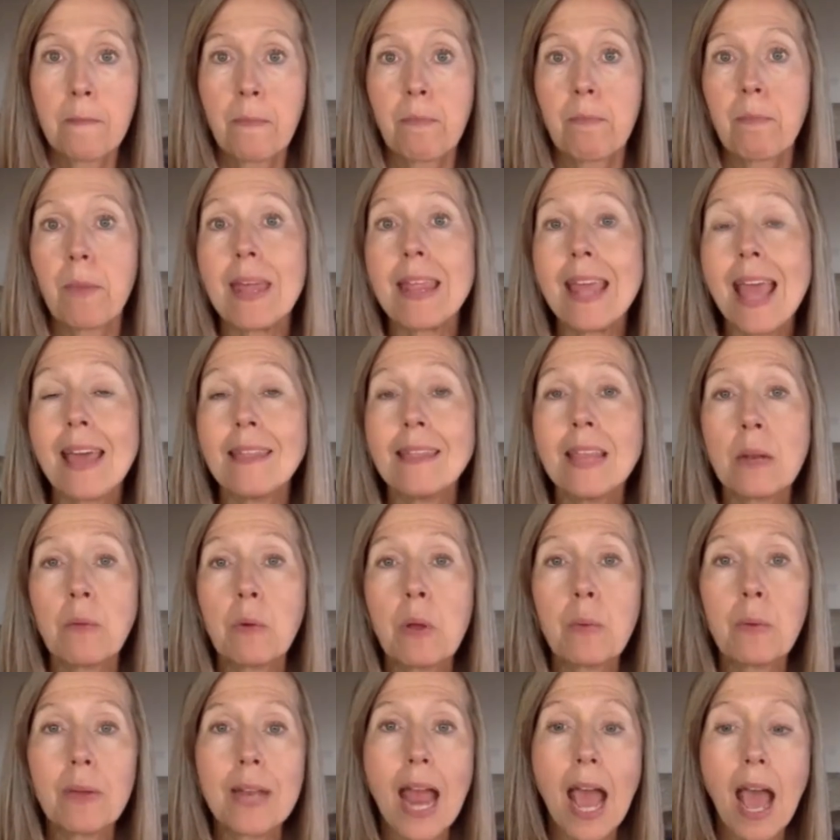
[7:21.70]
And then
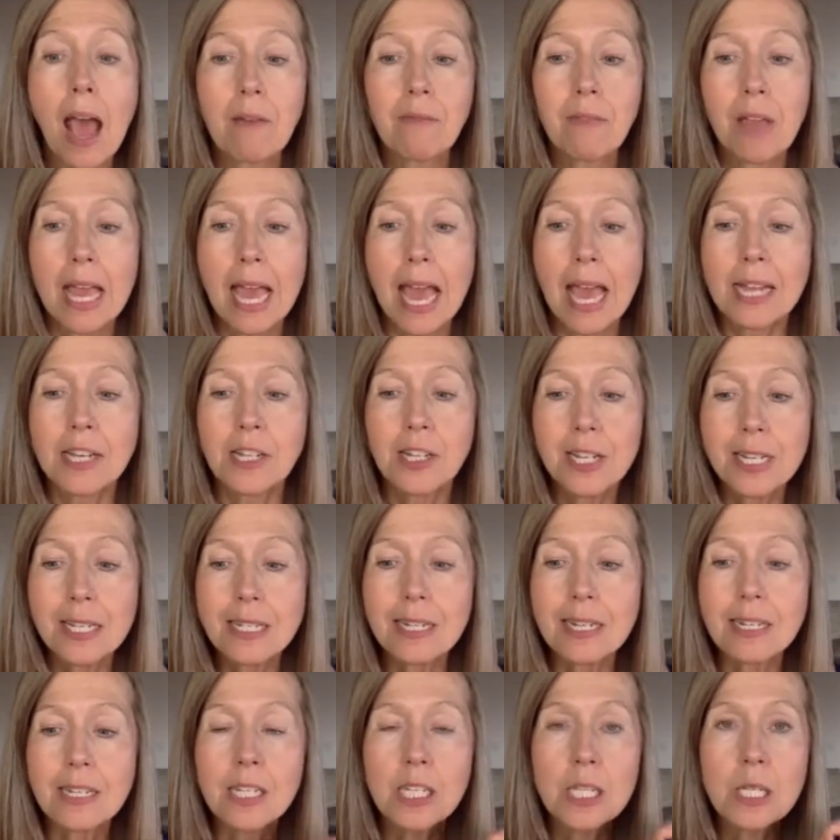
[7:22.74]
we would have
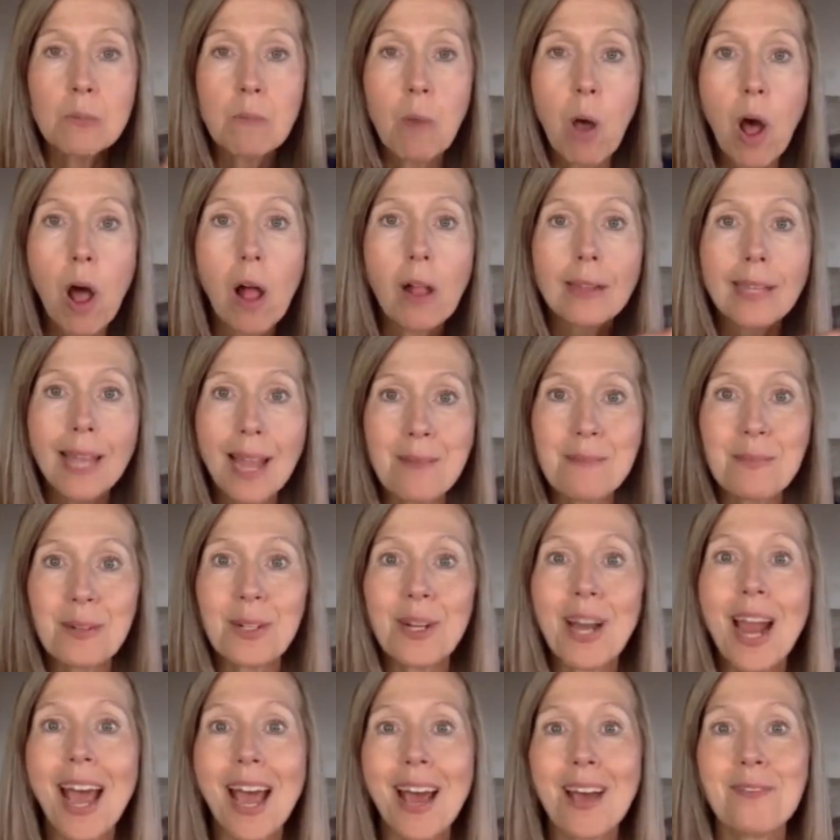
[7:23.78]
just a small
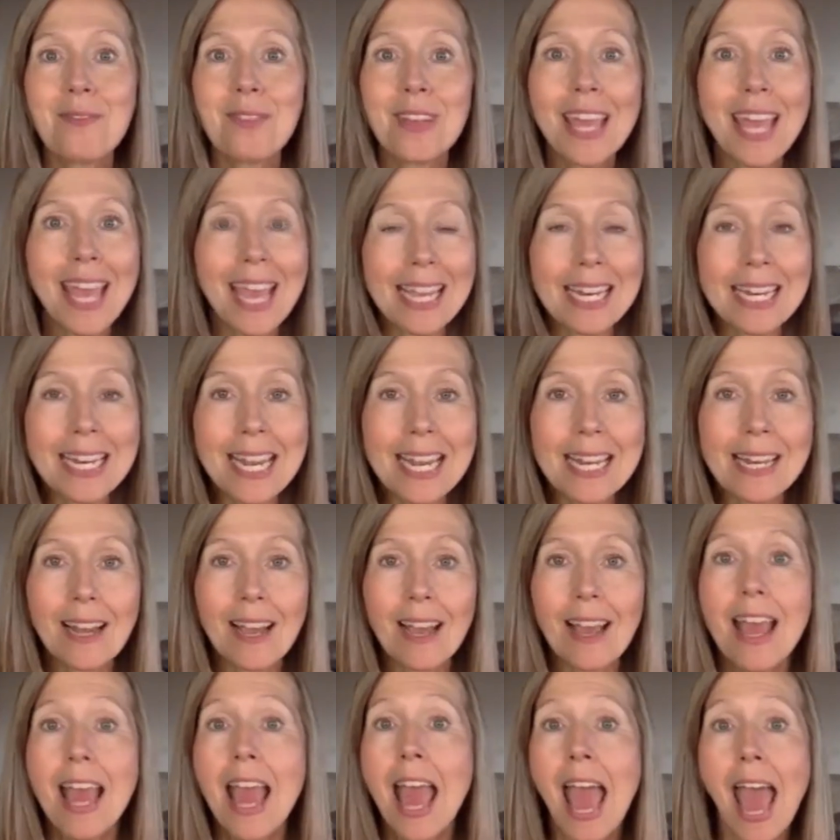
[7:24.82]
number of
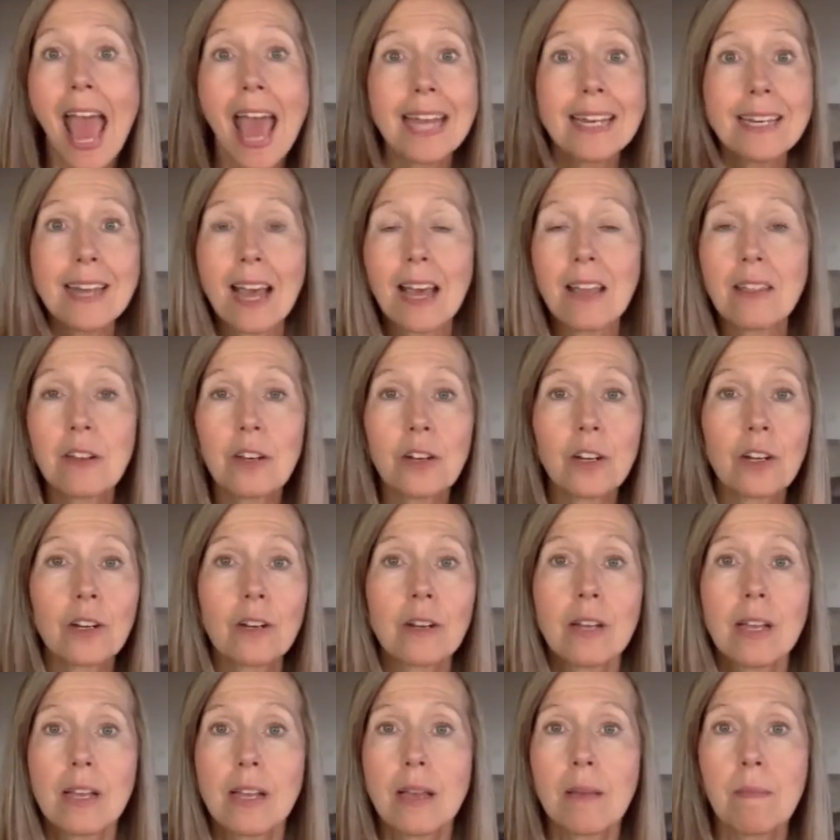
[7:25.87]
Candida and
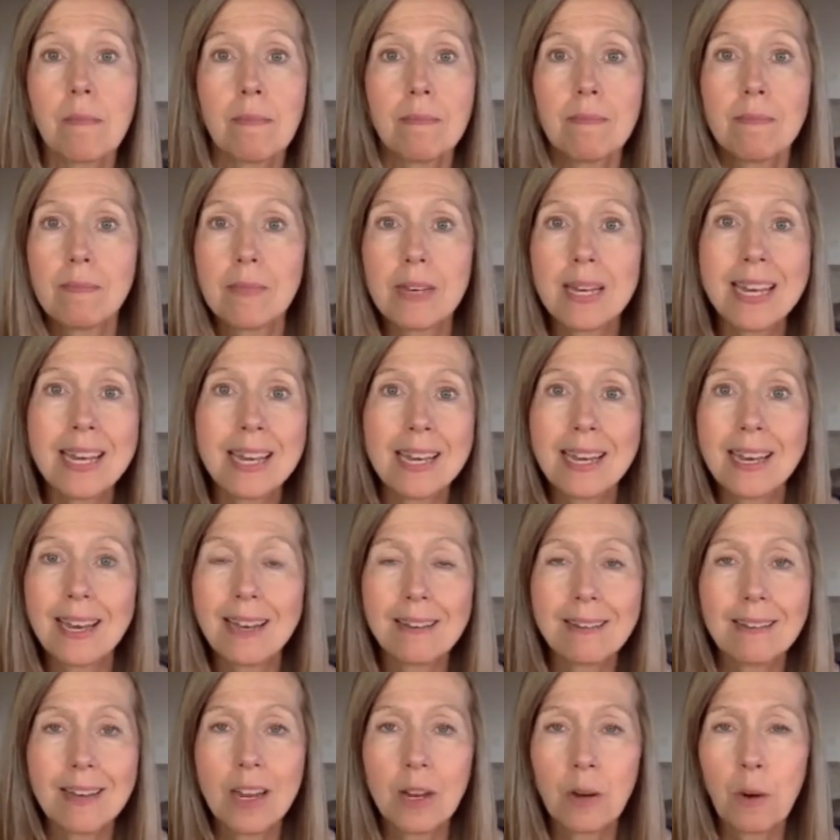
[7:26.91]
other, you
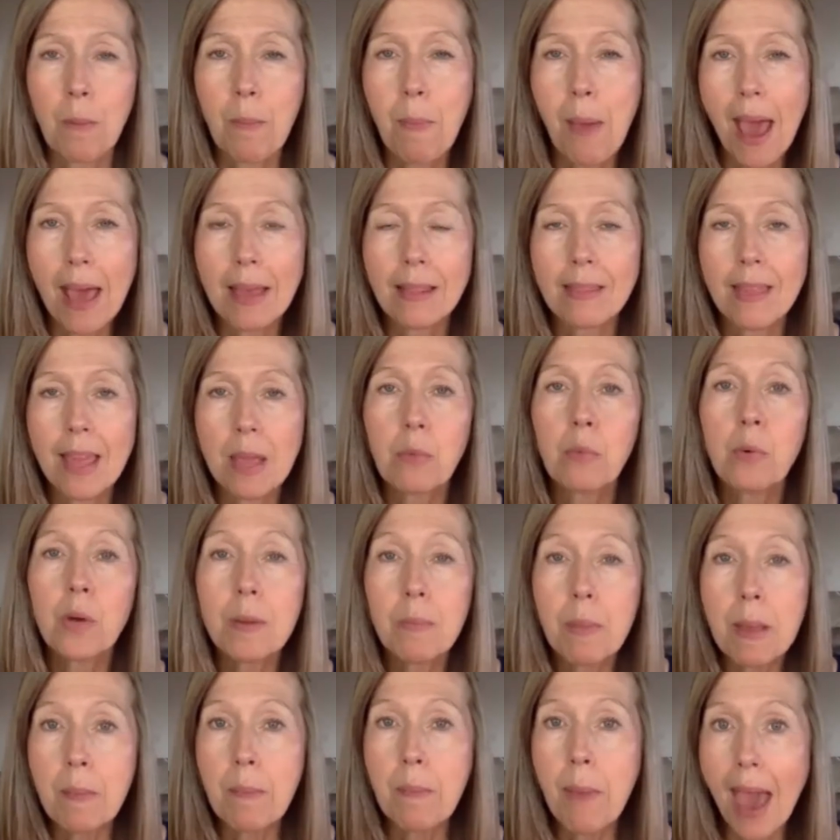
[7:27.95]
know, they
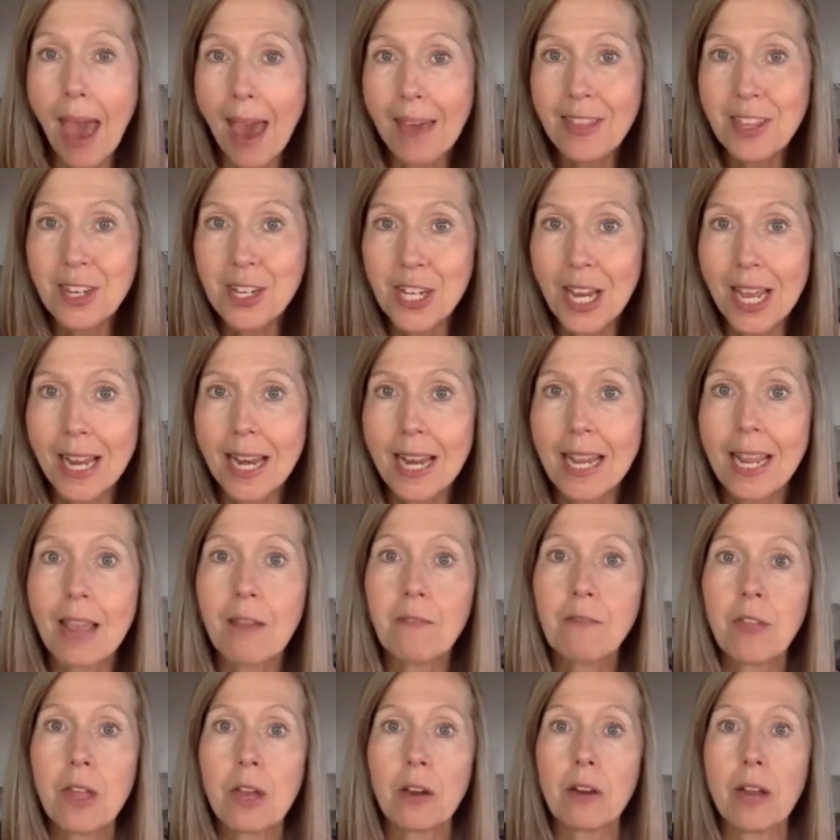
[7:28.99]
would be pathogenic
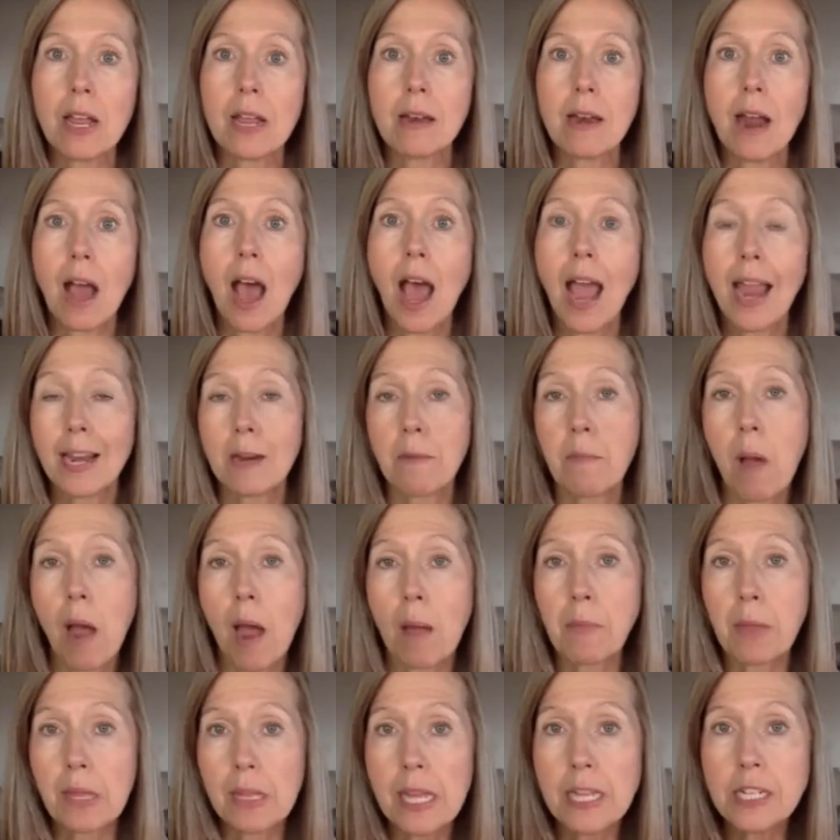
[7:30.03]
if they're in a higher
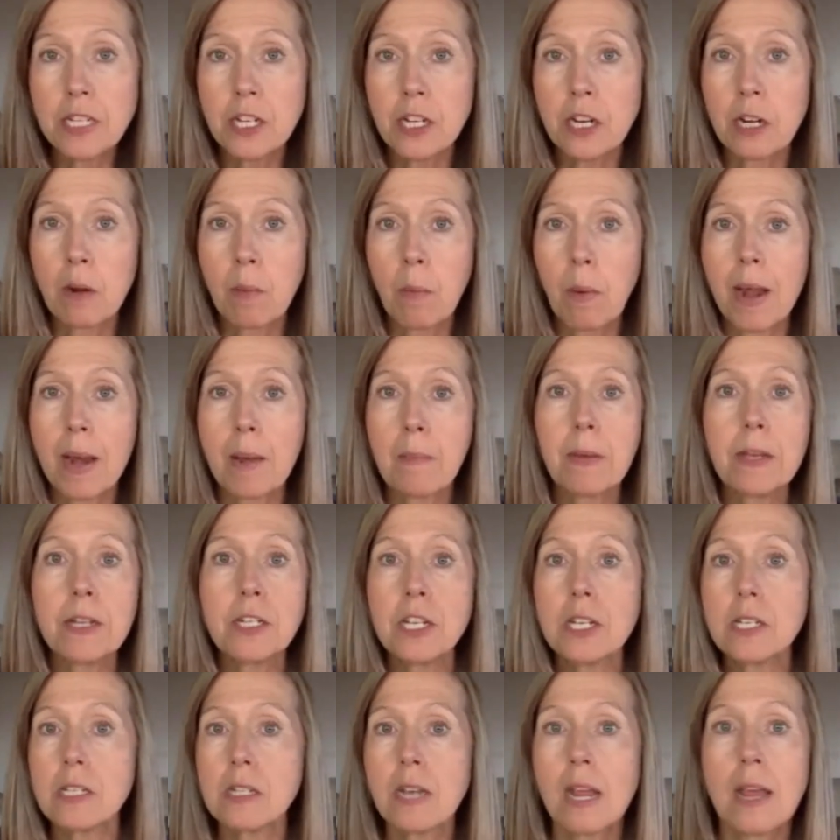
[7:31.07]
population in our body, but
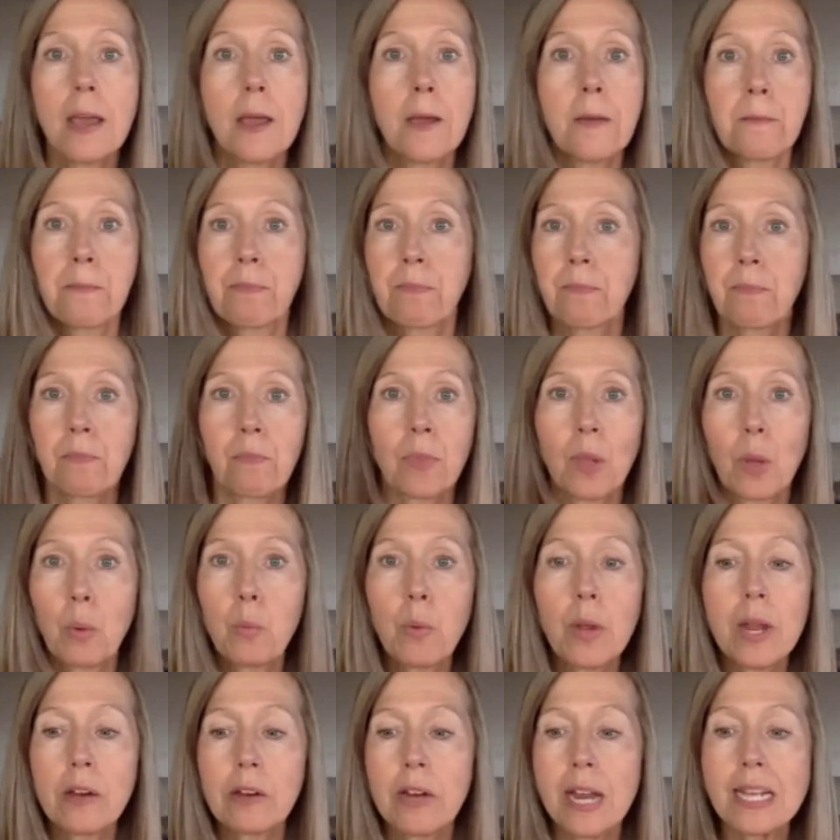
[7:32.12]
just
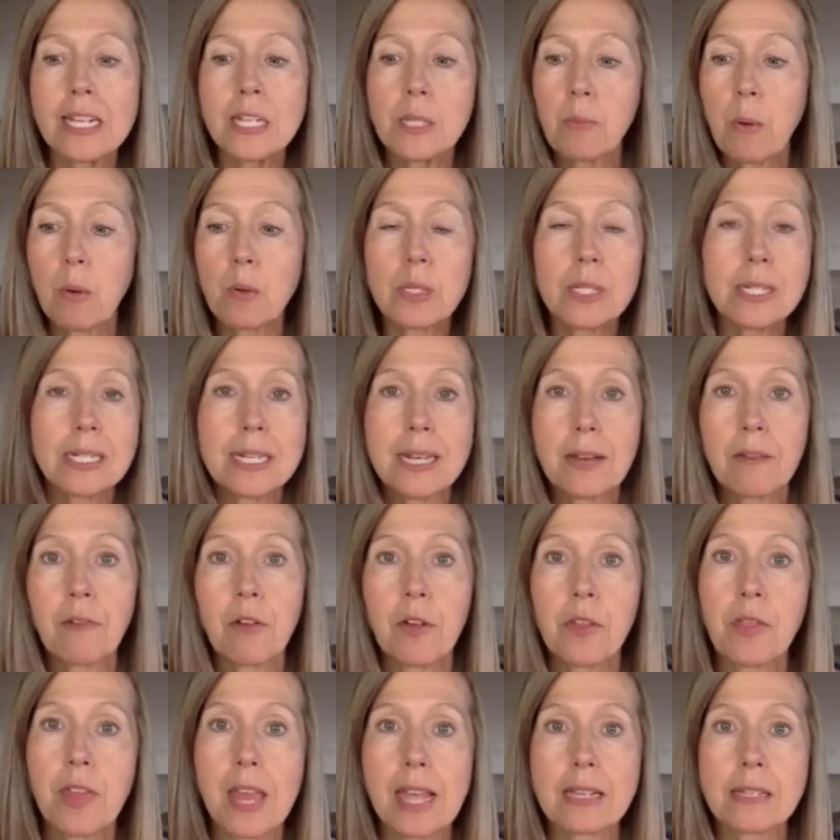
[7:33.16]
we're exposed to
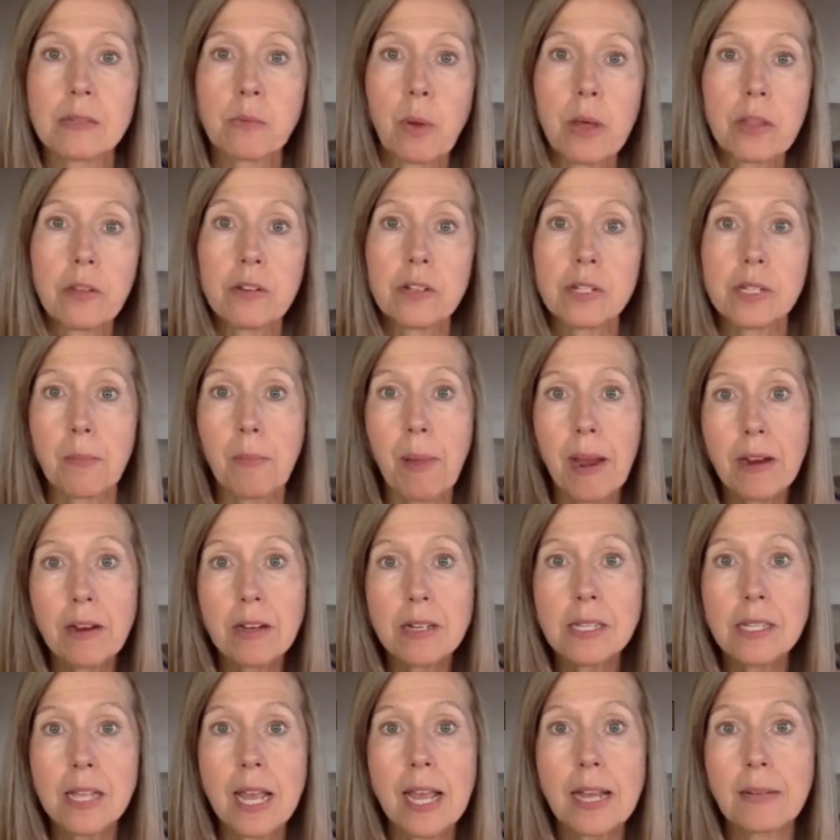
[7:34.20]
different things, whether it's a
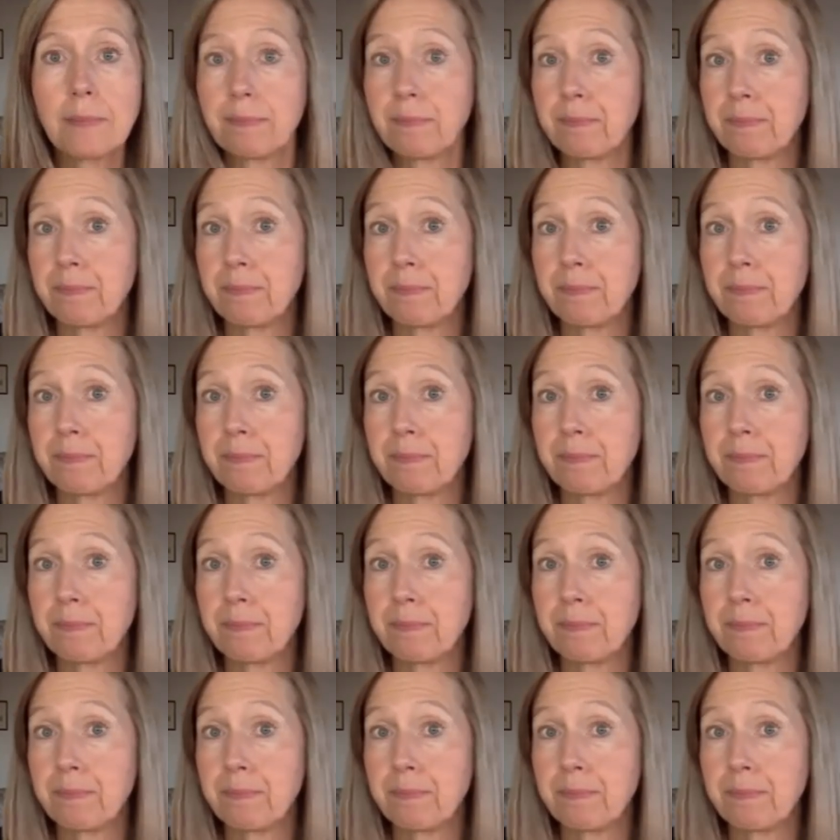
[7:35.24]
parasite,